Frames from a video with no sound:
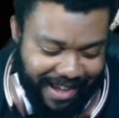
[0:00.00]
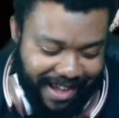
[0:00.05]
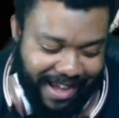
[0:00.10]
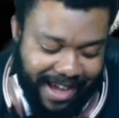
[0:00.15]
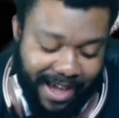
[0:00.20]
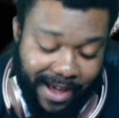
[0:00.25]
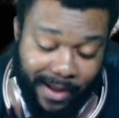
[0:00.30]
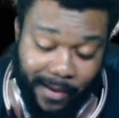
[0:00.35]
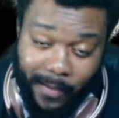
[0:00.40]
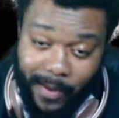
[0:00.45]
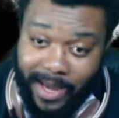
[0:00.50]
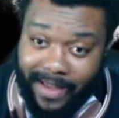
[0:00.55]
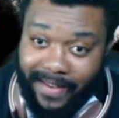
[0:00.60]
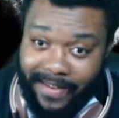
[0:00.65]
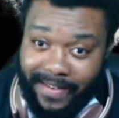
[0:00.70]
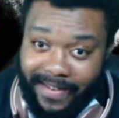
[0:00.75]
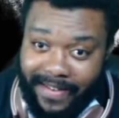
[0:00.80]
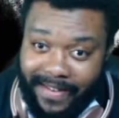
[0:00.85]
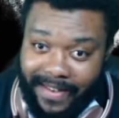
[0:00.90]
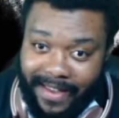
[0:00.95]

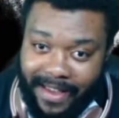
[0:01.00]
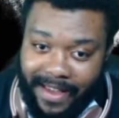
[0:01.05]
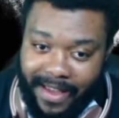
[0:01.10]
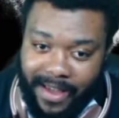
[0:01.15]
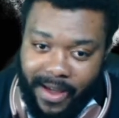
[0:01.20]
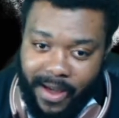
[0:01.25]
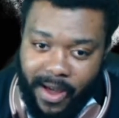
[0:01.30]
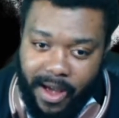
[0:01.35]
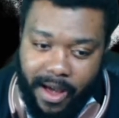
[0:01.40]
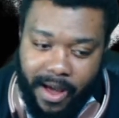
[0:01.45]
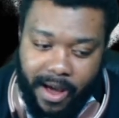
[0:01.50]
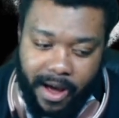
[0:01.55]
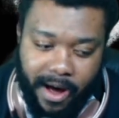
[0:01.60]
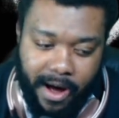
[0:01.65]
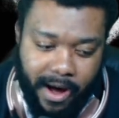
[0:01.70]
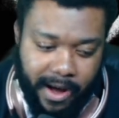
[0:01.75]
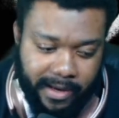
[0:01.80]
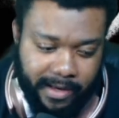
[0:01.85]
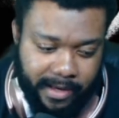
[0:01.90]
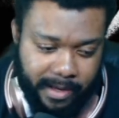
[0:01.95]
Anyways,
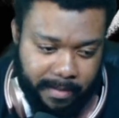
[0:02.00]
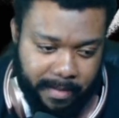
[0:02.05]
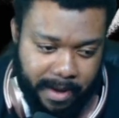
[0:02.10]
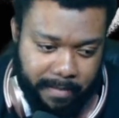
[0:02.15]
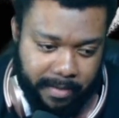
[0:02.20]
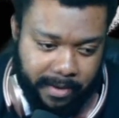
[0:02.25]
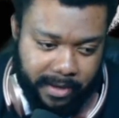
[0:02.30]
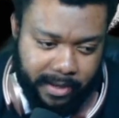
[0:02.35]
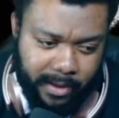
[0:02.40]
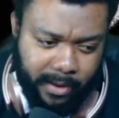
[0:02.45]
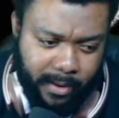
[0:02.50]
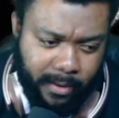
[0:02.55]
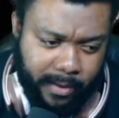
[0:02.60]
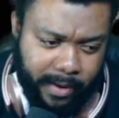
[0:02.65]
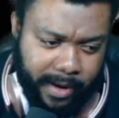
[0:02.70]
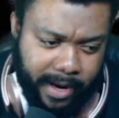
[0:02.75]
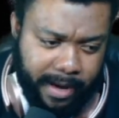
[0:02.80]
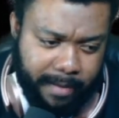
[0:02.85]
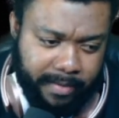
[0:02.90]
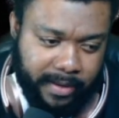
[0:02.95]
awesome
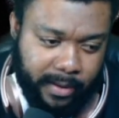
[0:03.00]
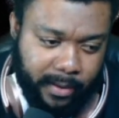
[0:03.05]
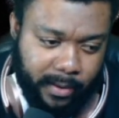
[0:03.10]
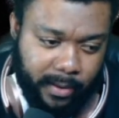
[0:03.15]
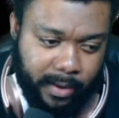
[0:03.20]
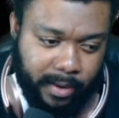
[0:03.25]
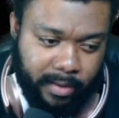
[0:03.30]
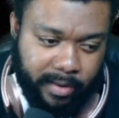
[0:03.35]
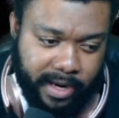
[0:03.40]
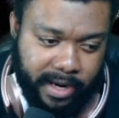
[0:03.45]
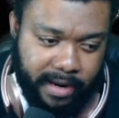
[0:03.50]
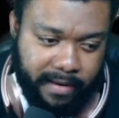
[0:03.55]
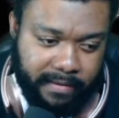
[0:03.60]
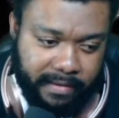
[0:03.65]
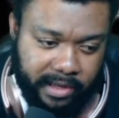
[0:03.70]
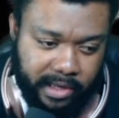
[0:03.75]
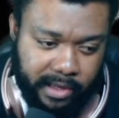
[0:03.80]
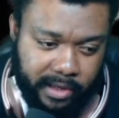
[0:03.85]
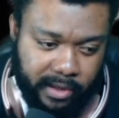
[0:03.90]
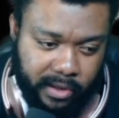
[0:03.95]
episode, episode three of
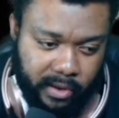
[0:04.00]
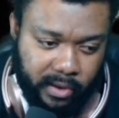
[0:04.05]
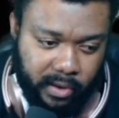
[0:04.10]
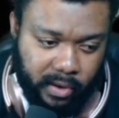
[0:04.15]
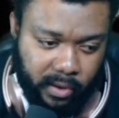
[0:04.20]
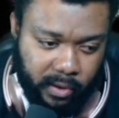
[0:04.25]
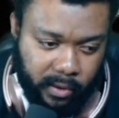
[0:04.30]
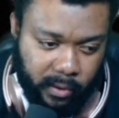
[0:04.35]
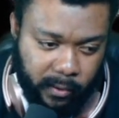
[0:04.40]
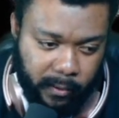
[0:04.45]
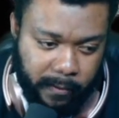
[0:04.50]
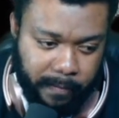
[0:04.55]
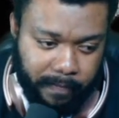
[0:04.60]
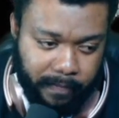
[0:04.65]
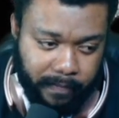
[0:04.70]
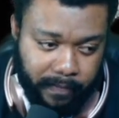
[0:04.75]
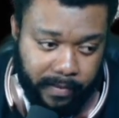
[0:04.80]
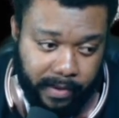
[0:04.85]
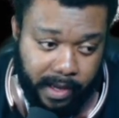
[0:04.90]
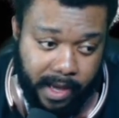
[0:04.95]
season two.
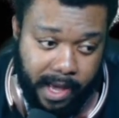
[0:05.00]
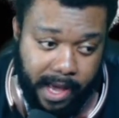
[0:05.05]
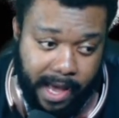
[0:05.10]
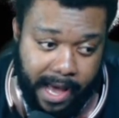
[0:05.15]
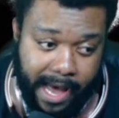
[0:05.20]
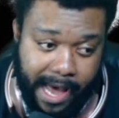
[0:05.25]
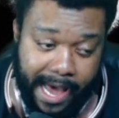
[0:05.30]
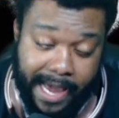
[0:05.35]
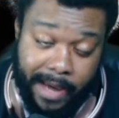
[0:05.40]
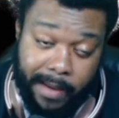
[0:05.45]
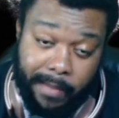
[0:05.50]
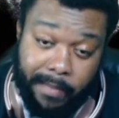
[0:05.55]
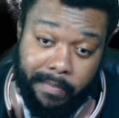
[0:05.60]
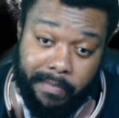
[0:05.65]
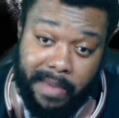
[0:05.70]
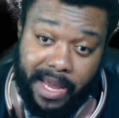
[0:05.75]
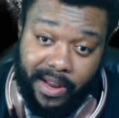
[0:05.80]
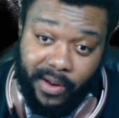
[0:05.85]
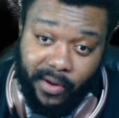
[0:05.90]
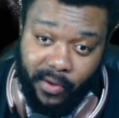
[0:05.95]
I am
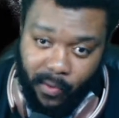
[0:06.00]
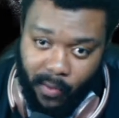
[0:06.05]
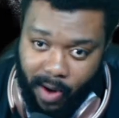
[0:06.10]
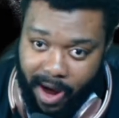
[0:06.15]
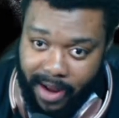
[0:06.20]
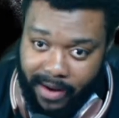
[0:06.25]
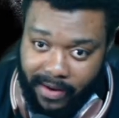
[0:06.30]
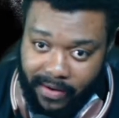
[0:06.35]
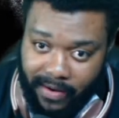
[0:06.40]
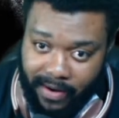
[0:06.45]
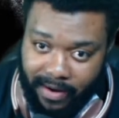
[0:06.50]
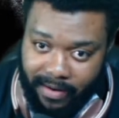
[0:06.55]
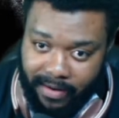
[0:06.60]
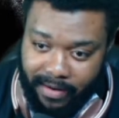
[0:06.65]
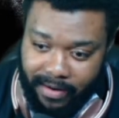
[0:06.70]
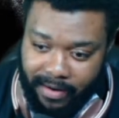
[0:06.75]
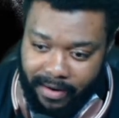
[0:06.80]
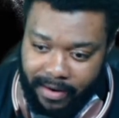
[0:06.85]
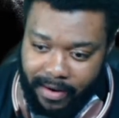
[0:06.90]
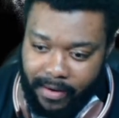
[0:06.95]
binge watching
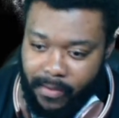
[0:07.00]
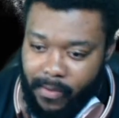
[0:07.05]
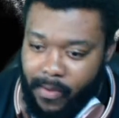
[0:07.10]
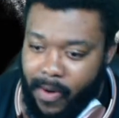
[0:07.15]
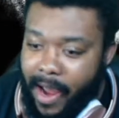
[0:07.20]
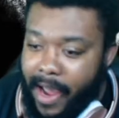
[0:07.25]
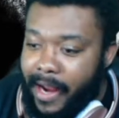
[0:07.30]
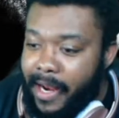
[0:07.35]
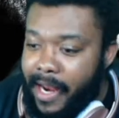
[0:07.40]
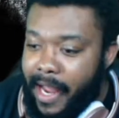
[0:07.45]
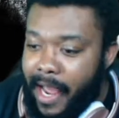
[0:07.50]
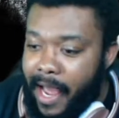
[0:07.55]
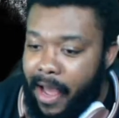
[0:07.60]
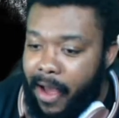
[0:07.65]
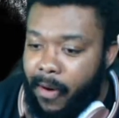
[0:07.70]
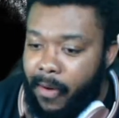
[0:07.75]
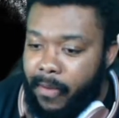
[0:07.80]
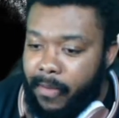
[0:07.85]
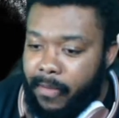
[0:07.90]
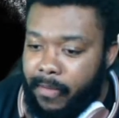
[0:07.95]
right
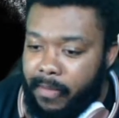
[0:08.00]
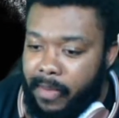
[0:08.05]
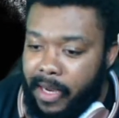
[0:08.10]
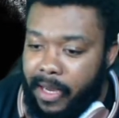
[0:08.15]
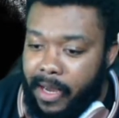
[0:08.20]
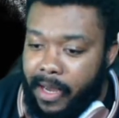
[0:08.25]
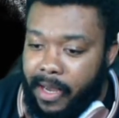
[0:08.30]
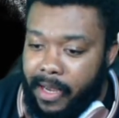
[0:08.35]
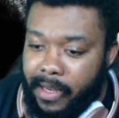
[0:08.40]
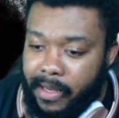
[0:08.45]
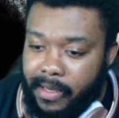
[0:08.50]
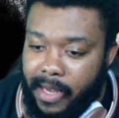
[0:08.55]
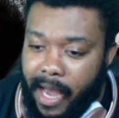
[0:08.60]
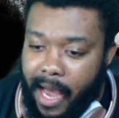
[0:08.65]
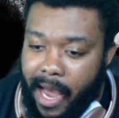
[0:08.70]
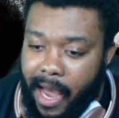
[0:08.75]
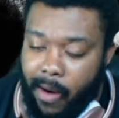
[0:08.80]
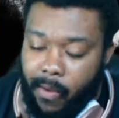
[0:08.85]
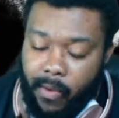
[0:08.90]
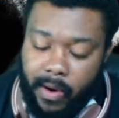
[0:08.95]
now because
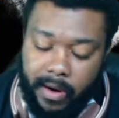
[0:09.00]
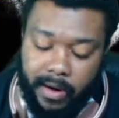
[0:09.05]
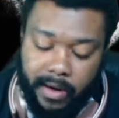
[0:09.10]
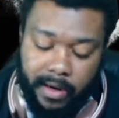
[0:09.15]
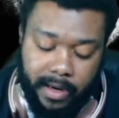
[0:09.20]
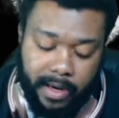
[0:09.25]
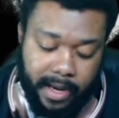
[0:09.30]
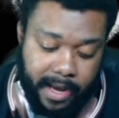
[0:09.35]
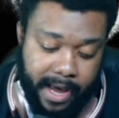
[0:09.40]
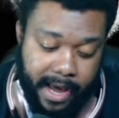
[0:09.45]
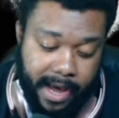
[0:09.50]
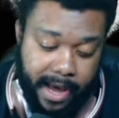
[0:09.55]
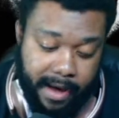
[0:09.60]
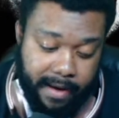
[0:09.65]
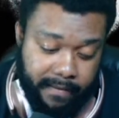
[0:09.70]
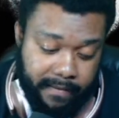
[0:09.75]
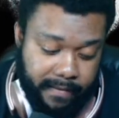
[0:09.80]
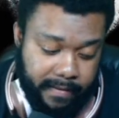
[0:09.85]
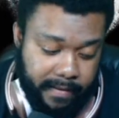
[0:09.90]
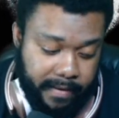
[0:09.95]
I want to
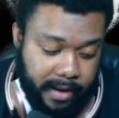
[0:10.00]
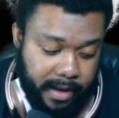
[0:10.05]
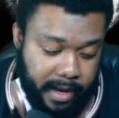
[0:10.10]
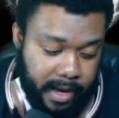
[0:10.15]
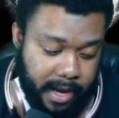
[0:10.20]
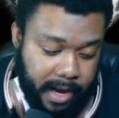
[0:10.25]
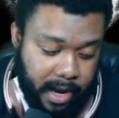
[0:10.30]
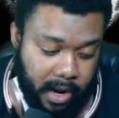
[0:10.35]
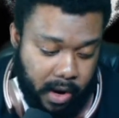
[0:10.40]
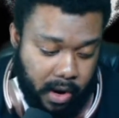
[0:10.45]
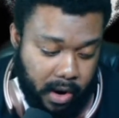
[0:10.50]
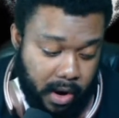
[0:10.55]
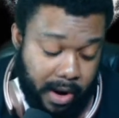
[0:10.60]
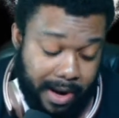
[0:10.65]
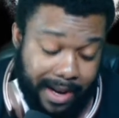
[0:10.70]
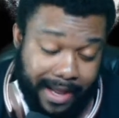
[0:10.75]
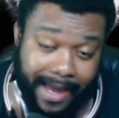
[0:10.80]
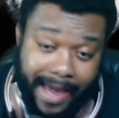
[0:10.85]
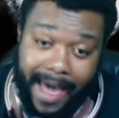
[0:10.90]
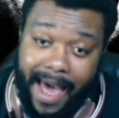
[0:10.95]
have
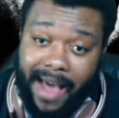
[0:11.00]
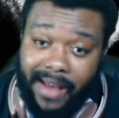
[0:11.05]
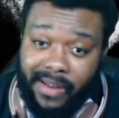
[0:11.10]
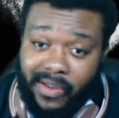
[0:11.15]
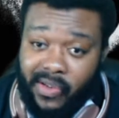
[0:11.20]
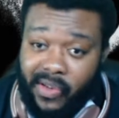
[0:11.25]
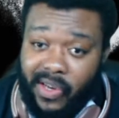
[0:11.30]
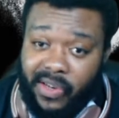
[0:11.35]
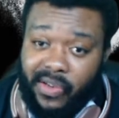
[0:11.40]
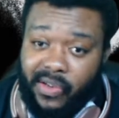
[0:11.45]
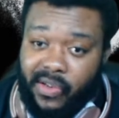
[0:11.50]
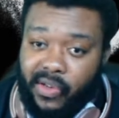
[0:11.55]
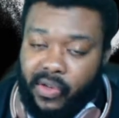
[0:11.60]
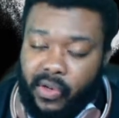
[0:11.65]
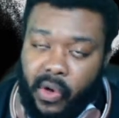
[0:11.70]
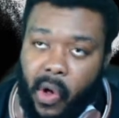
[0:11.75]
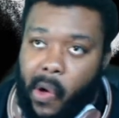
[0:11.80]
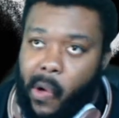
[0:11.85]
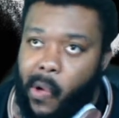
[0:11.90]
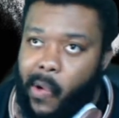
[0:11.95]
early access
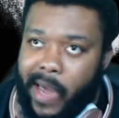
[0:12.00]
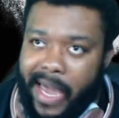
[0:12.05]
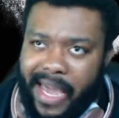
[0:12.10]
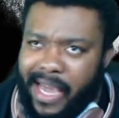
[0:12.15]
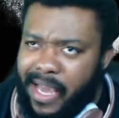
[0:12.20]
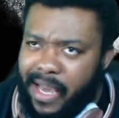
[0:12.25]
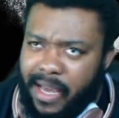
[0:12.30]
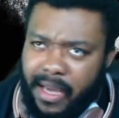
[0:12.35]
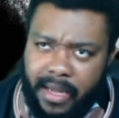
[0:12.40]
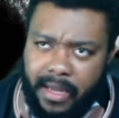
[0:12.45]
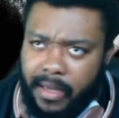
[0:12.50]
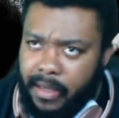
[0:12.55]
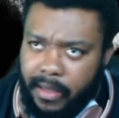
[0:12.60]
going.